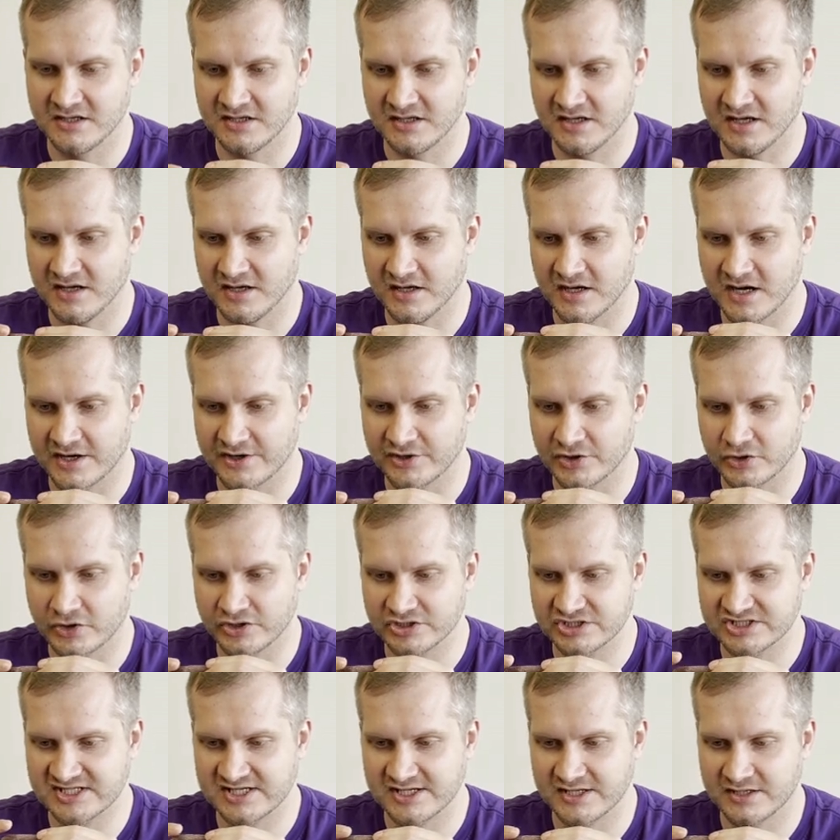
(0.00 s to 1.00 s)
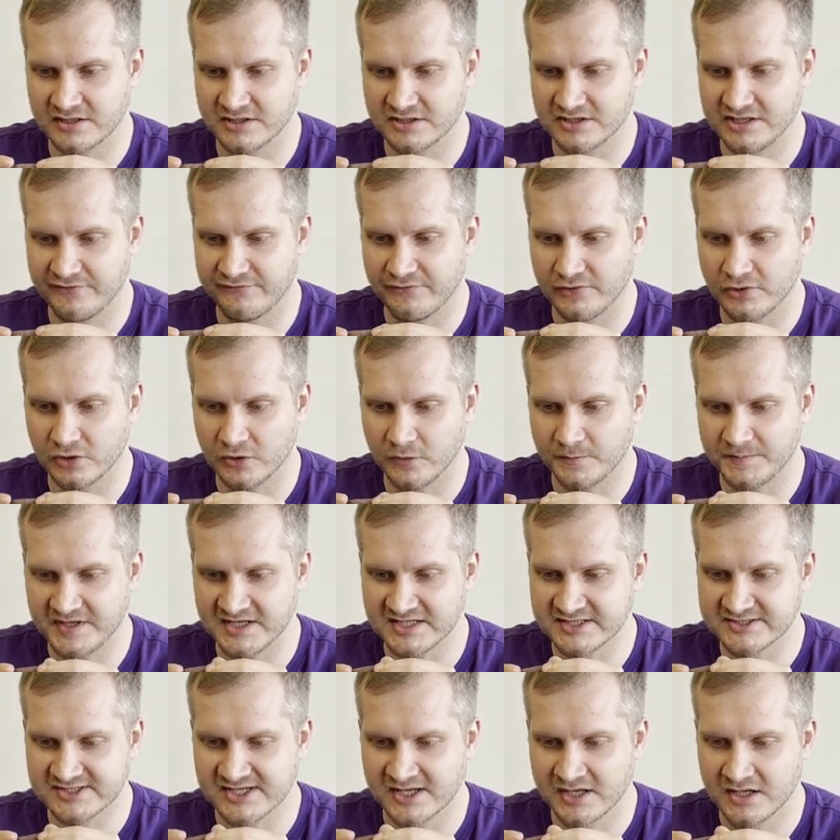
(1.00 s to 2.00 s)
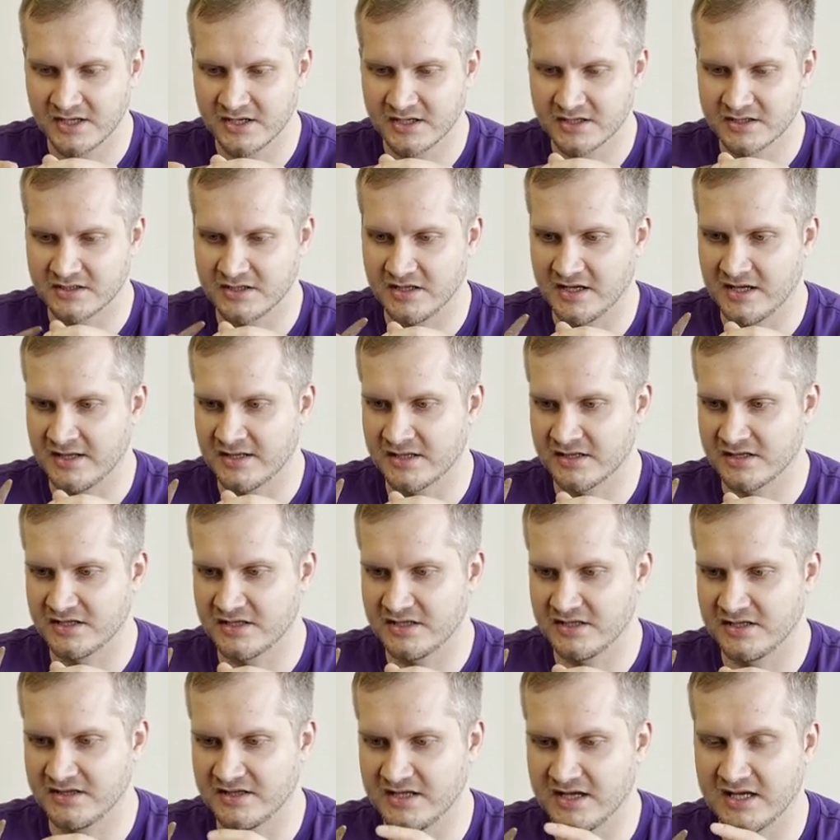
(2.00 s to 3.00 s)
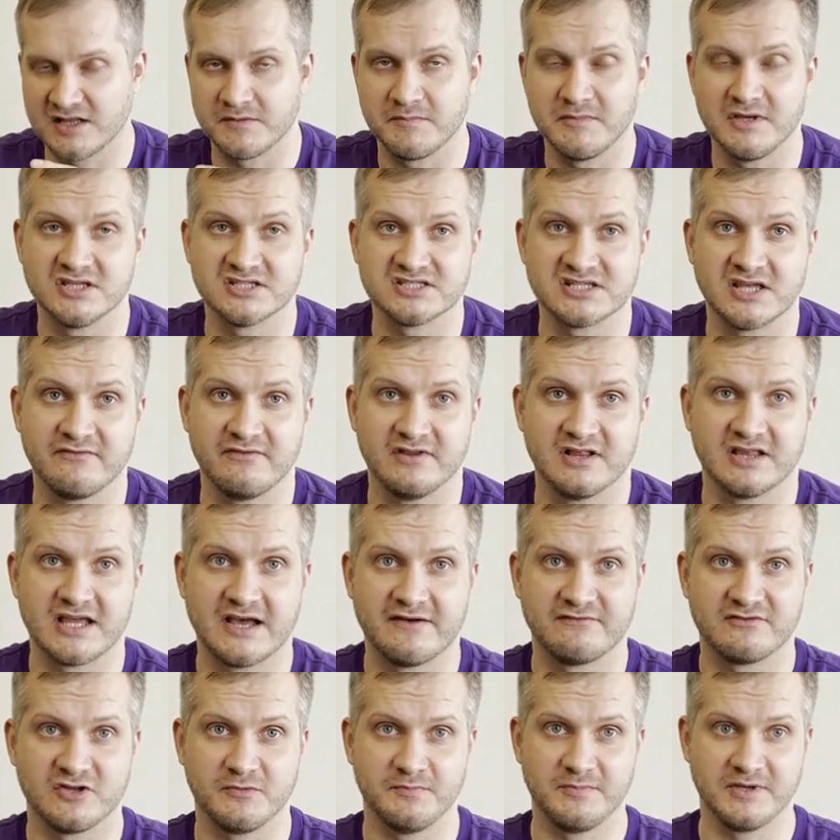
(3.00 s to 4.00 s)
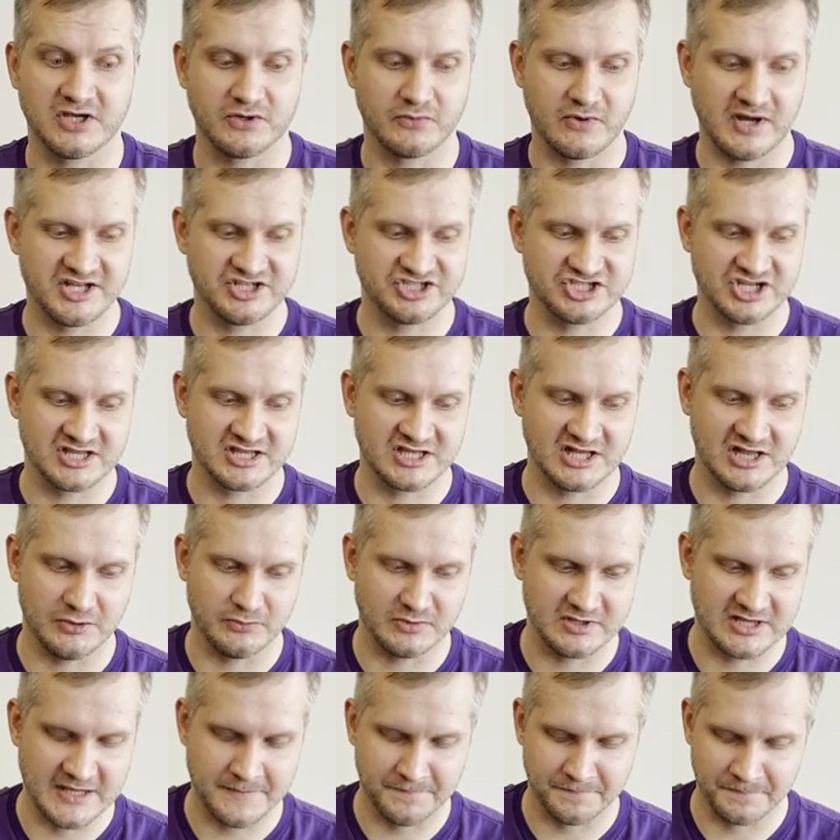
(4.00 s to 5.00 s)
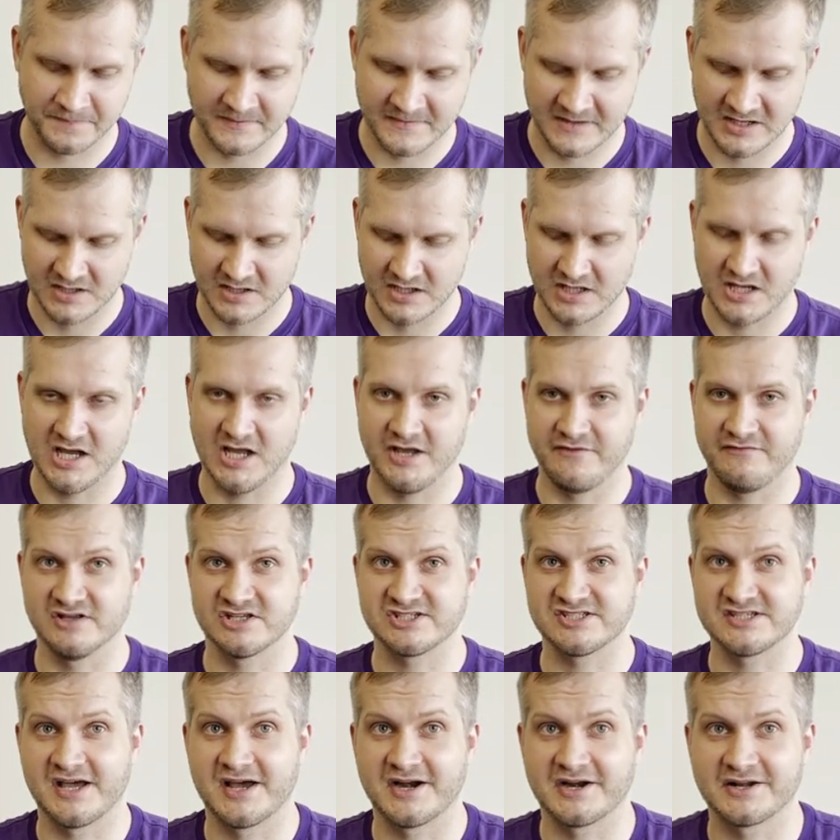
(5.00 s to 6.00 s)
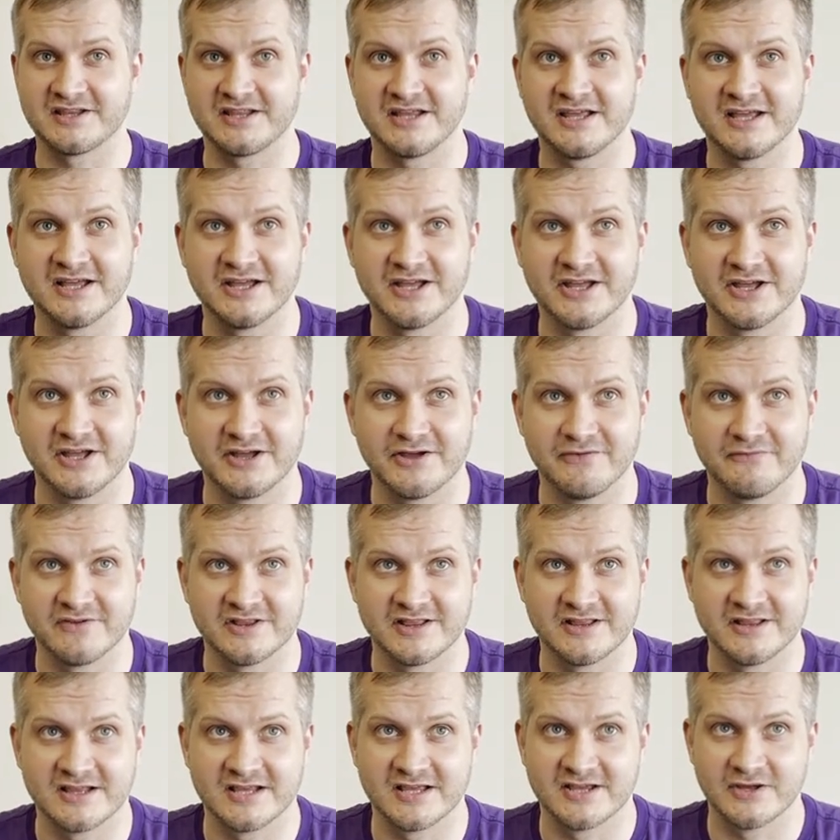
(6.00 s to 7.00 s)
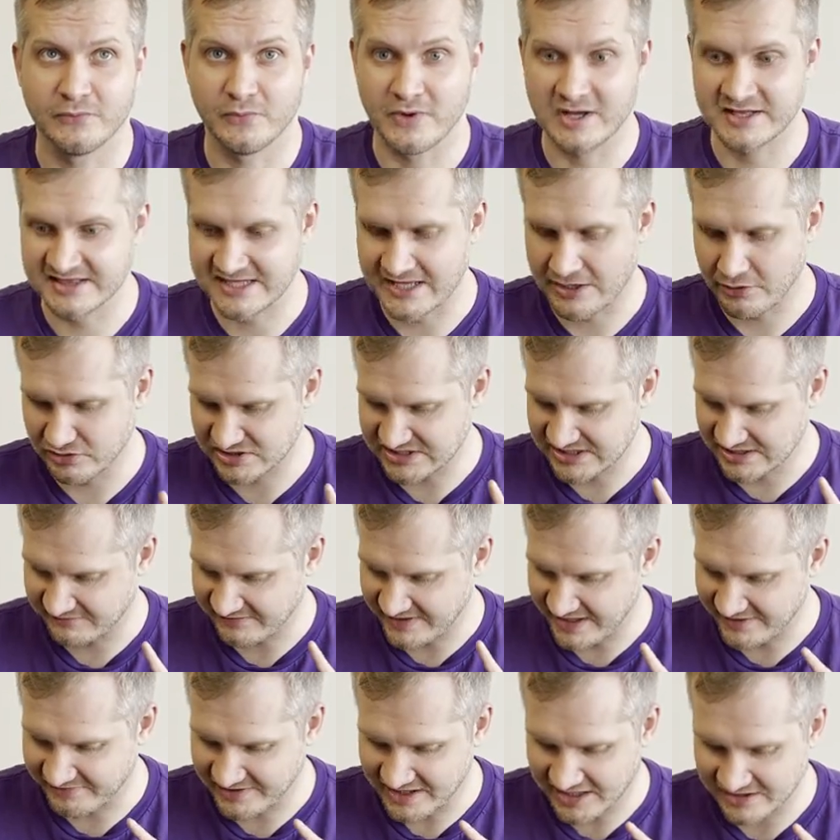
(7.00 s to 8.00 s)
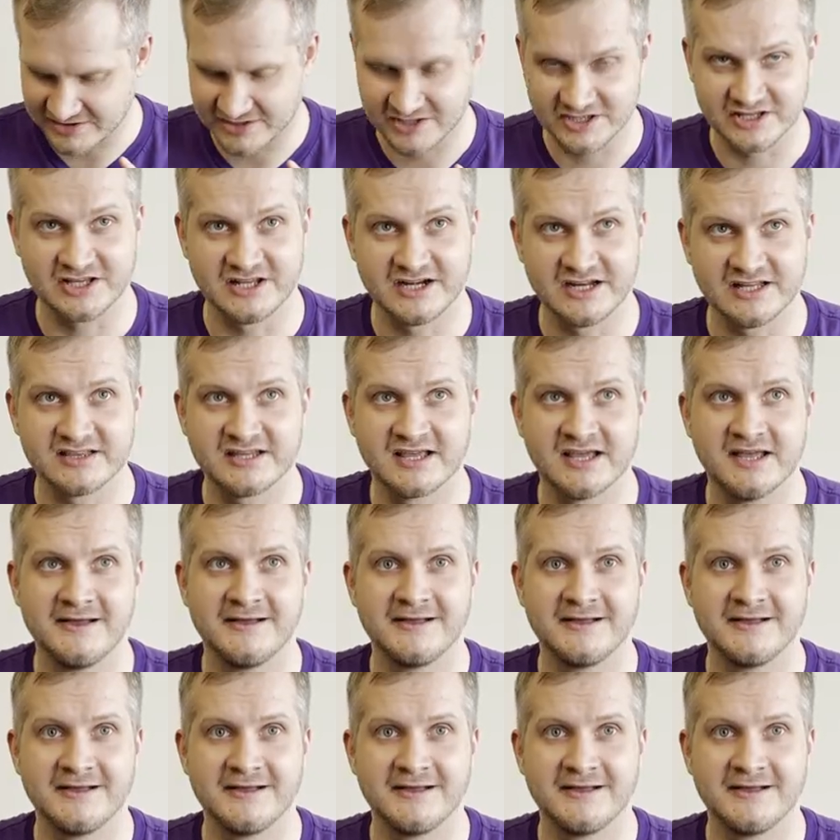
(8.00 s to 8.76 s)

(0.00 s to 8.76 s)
uh, across the whole piece, and that means I will have to be quite gentle with them. I will start uh, with one thousand five hundred grit,